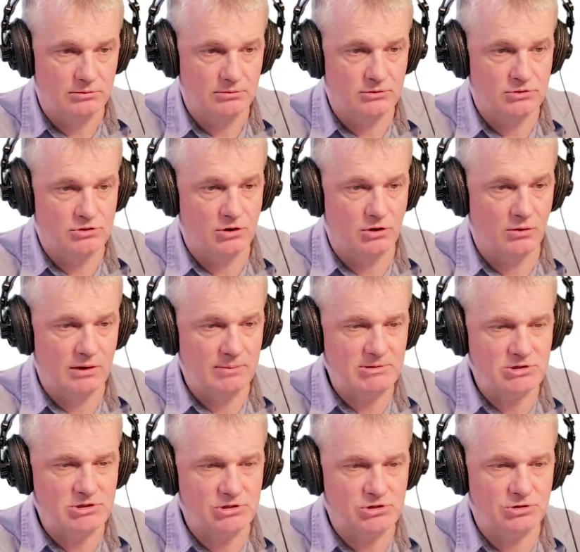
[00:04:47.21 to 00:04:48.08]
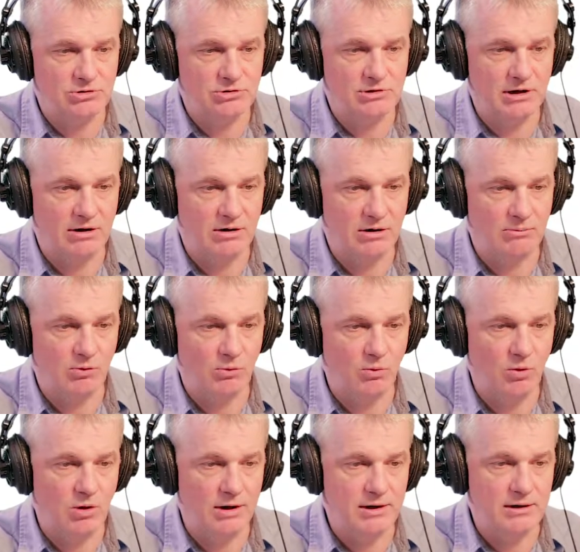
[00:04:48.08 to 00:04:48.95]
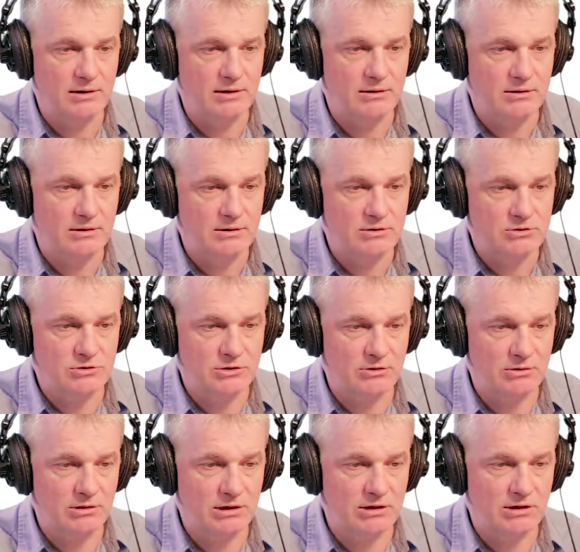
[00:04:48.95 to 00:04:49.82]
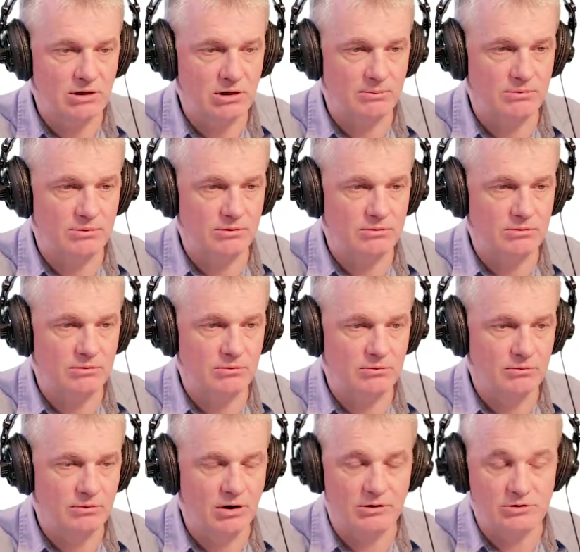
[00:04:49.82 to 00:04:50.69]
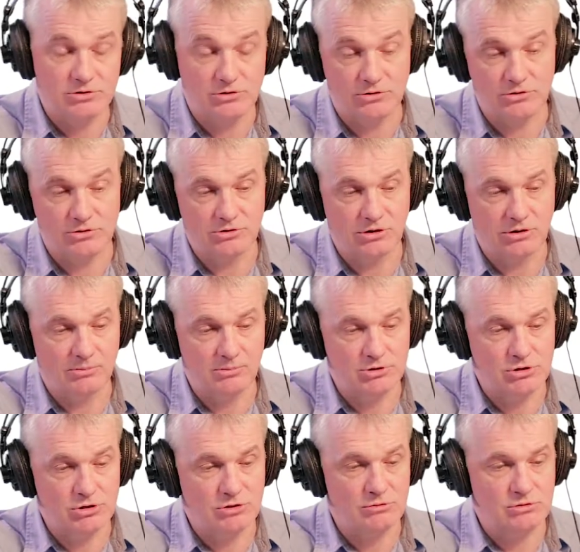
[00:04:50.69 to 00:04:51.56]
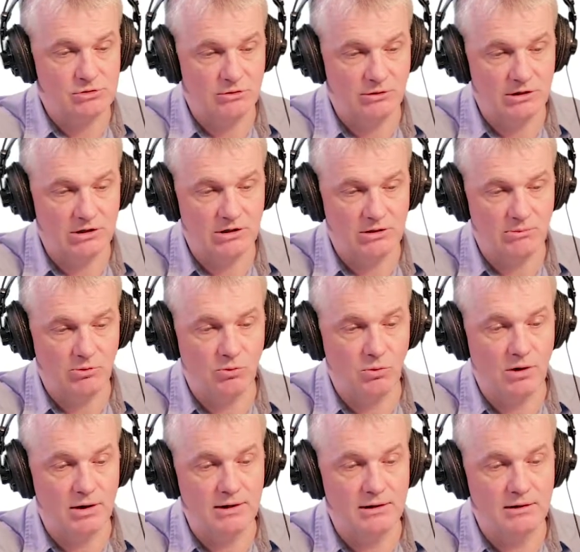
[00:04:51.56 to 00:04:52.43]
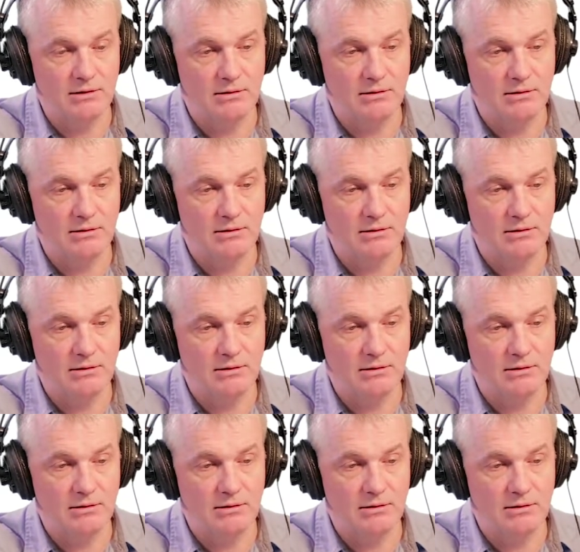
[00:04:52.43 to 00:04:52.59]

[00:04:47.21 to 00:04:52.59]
So let me just turn down number 1, so you only hear turn on number 2, so you only hear number 1.